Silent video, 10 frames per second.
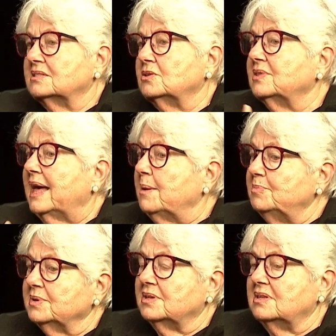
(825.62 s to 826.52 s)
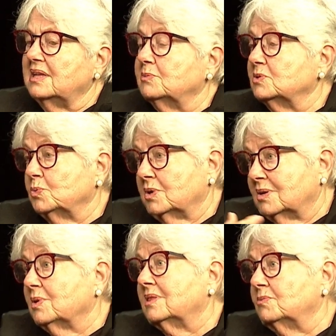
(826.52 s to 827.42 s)
So that bill, I was working
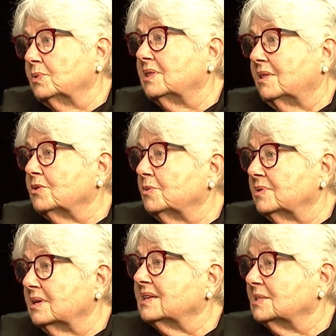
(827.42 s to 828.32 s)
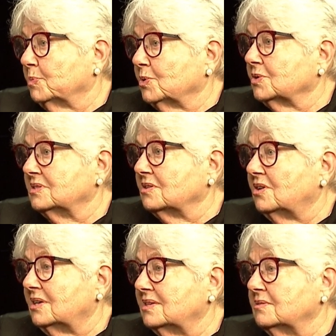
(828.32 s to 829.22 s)
with other experts
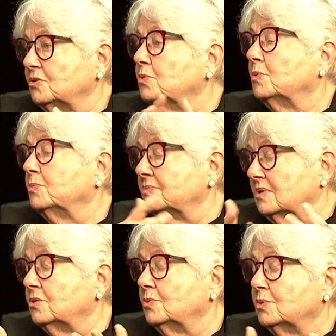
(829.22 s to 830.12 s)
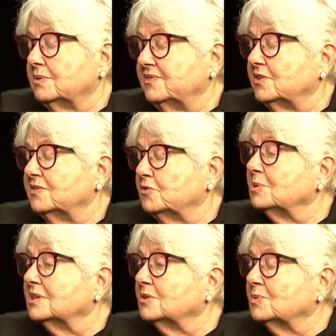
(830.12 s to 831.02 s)
on who were very
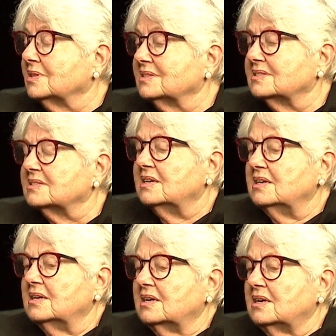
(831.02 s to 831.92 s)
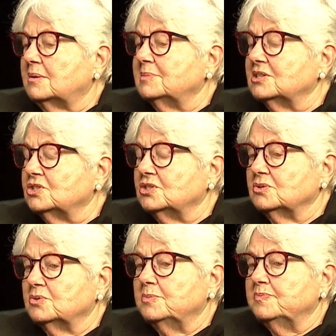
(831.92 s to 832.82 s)
familiar with this
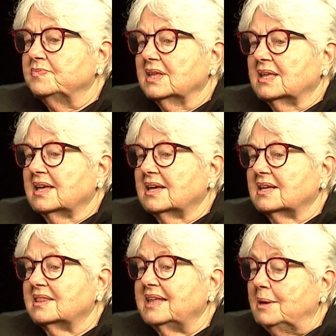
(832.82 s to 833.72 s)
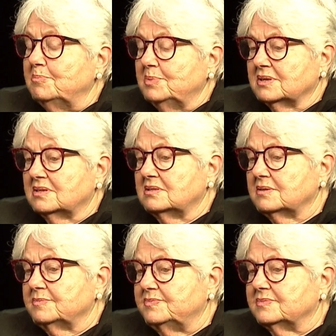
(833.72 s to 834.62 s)
issue, and that bill
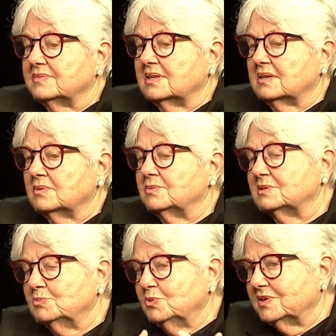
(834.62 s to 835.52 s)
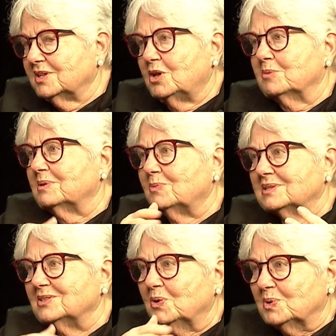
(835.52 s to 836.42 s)
was moving along, but it
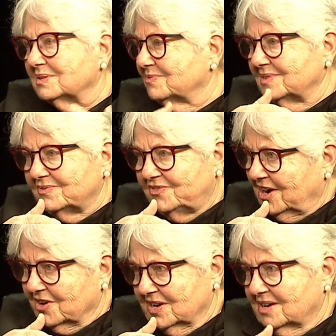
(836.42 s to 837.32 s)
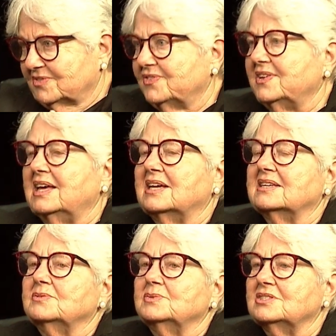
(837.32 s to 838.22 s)
wasn't going far enough, and
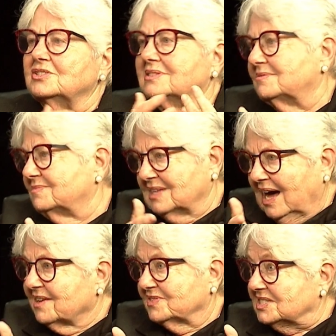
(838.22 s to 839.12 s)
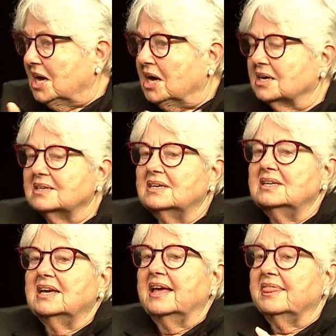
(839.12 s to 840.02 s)
it was just kind of stuck.
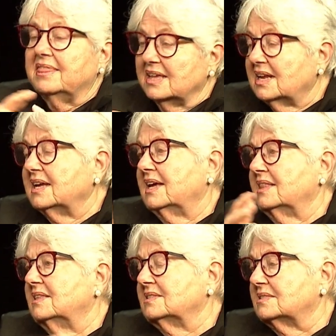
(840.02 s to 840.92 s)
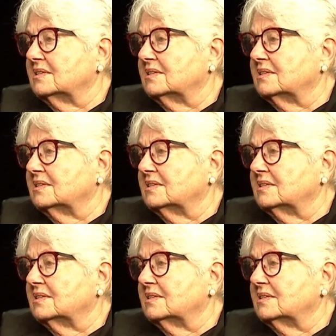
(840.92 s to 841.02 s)
And then I had this